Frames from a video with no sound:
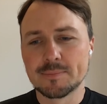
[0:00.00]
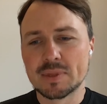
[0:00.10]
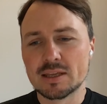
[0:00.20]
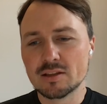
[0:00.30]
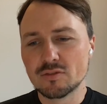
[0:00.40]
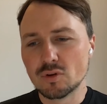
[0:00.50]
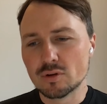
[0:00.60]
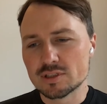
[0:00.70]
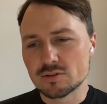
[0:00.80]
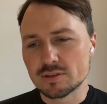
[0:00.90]
his view
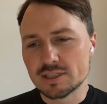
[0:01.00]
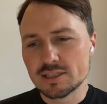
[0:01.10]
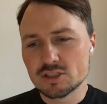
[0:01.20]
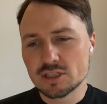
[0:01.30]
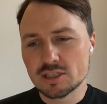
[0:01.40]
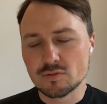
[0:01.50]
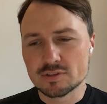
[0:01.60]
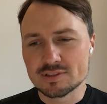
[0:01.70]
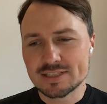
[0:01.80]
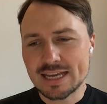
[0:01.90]
on strategic
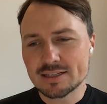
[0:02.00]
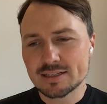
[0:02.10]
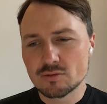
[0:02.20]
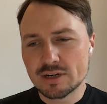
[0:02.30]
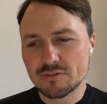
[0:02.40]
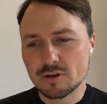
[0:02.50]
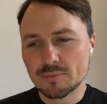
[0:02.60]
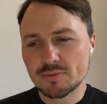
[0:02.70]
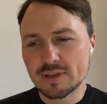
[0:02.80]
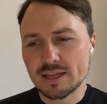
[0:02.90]
versus tactical
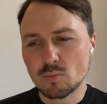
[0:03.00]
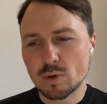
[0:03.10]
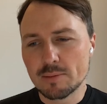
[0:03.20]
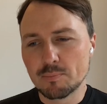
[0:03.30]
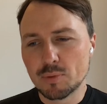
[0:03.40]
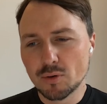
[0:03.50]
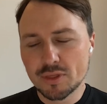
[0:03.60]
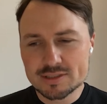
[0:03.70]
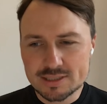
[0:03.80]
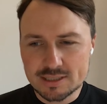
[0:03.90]
RevOps and why
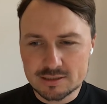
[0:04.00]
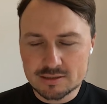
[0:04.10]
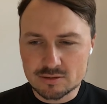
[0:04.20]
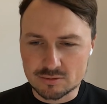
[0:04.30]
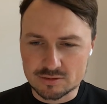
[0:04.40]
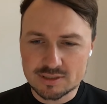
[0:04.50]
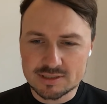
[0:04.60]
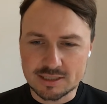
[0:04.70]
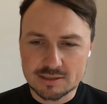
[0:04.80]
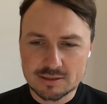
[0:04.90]
both is needed to
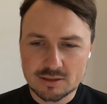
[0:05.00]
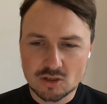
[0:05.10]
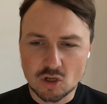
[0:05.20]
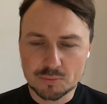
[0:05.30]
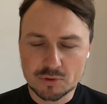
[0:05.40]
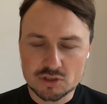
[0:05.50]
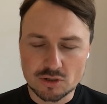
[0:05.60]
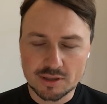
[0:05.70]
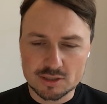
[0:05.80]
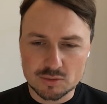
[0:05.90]
succeed. Hope you
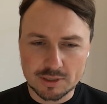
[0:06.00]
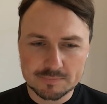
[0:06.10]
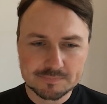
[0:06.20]
enjoy this one.